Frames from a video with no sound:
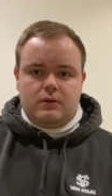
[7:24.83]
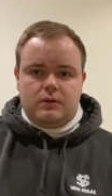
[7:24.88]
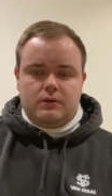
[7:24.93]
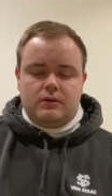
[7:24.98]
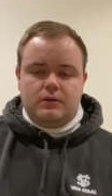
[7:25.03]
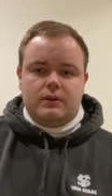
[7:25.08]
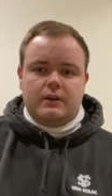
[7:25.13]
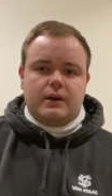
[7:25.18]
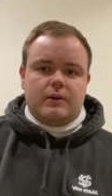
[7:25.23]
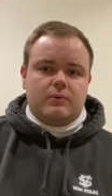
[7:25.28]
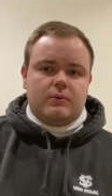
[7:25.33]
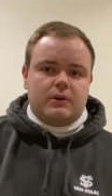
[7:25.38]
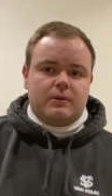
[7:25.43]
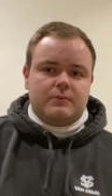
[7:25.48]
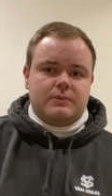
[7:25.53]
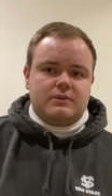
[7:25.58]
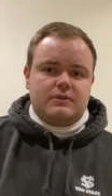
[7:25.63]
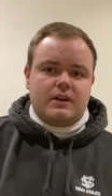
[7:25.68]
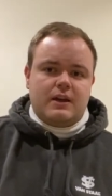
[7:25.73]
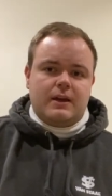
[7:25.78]
You get what
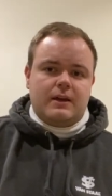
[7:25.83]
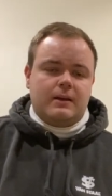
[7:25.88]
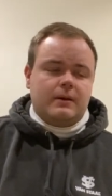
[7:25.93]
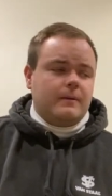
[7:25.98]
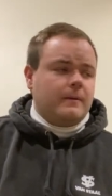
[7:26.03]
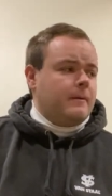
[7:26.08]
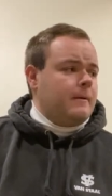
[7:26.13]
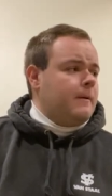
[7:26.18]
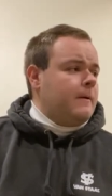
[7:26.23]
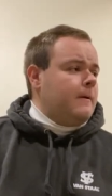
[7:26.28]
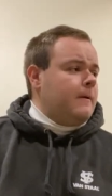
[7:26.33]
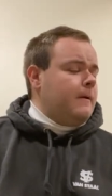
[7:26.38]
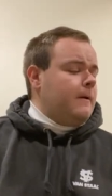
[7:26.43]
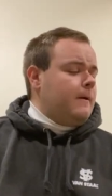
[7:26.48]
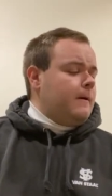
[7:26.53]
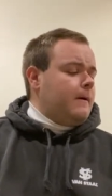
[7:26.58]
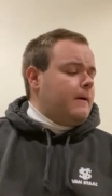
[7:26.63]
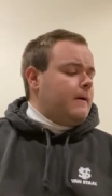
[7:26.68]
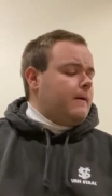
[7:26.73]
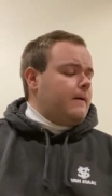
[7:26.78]
I'm saying?
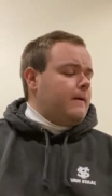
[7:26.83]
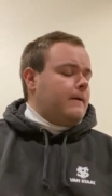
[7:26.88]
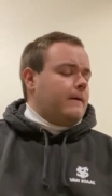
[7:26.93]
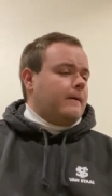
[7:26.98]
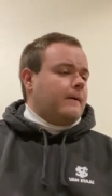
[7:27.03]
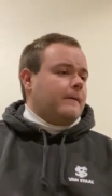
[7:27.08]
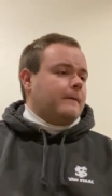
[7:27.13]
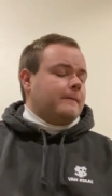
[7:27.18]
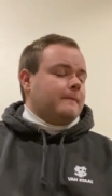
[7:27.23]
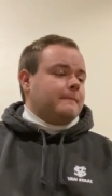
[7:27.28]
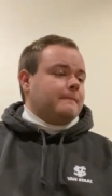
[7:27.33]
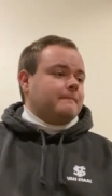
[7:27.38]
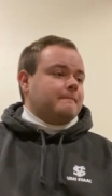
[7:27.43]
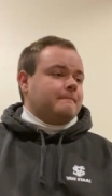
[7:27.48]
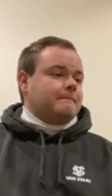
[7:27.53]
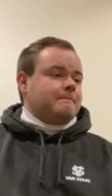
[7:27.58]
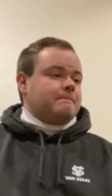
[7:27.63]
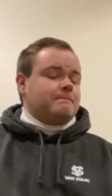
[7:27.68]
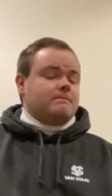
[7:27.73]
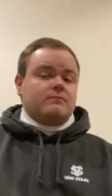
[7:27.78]

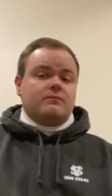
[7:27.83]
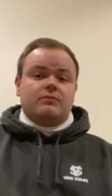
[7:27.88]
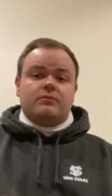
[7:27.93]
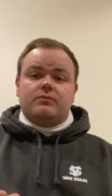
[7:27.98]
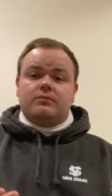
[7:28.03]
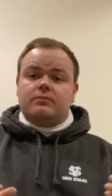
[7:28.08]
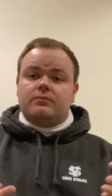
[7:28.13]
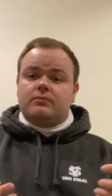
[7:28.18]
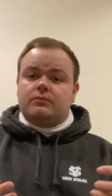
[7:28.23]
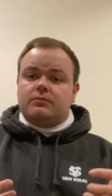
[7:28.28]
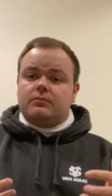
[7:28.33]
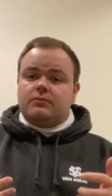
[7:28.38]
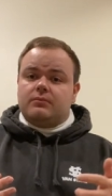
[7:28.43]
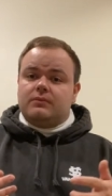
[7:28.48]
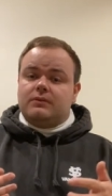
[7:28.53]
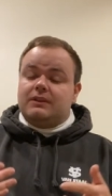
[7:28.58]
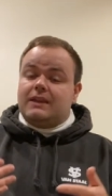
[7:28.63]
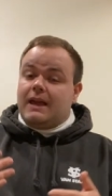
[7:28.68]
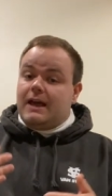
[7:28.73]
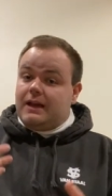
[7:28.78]
Um,
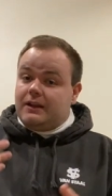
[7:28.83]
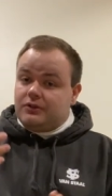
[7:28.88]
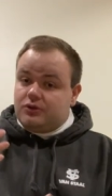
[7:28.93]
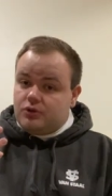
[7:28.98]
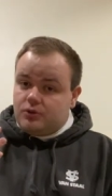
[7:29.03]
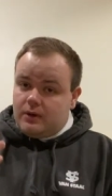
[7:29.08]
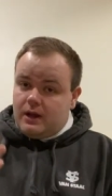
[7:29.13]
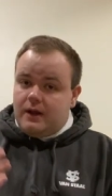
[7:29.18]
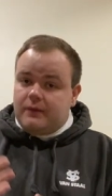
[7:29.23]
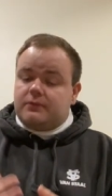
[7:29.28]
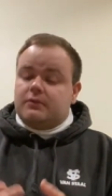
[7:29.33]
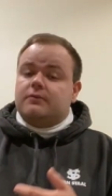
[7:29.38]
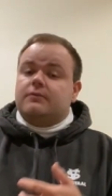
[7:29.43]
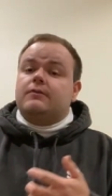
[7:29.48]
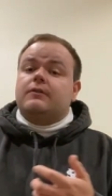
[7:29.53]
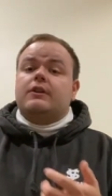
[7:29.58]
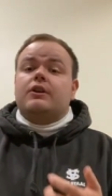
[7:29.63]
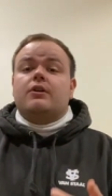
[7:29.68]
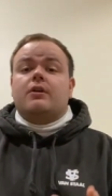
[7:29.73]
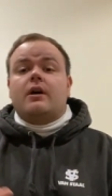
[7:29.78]
then you'd have to
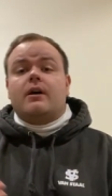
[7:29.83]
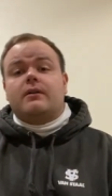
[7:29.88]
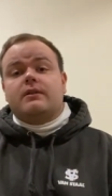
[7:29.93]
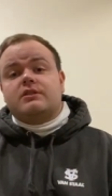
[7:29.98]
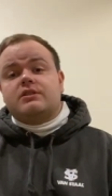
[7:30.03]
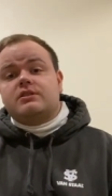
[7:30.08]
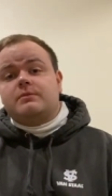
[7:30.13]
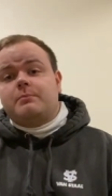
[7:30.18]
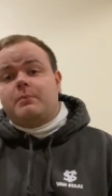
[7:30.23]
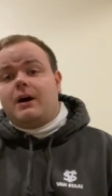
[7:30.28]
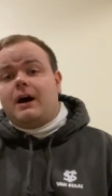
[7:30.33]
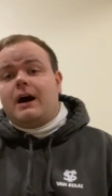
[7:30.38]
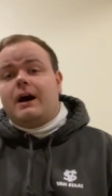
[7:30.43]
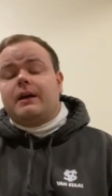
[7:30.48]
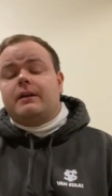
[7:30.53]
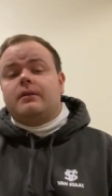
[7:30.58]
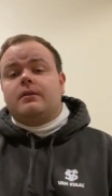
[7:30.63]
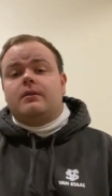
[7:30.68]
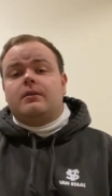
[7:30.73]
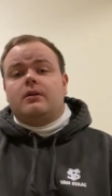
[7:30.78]
figure out a
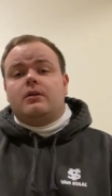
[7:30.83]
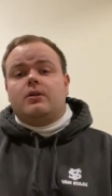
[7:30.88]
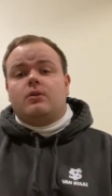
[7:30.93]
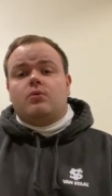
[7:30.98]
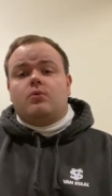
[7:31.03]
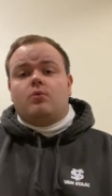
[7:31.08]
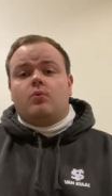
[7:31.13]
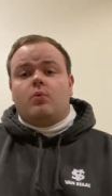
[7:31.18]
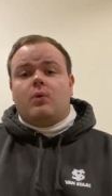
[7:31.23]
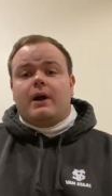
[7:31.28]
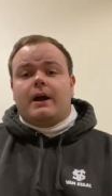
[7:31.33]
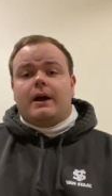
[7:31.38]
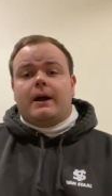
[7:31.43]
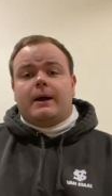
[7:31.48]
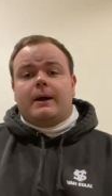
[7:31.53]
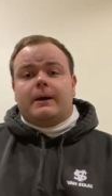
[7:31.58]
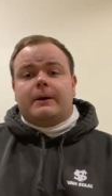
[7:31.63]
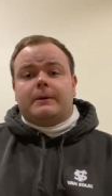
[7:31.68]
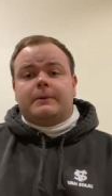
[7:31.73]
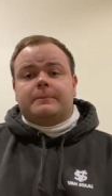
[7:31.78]
spot
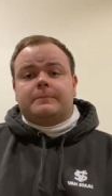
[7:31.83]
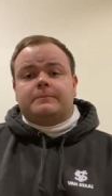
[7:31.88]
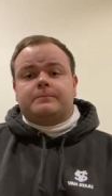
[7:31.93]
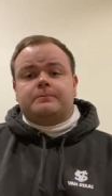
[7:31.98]
where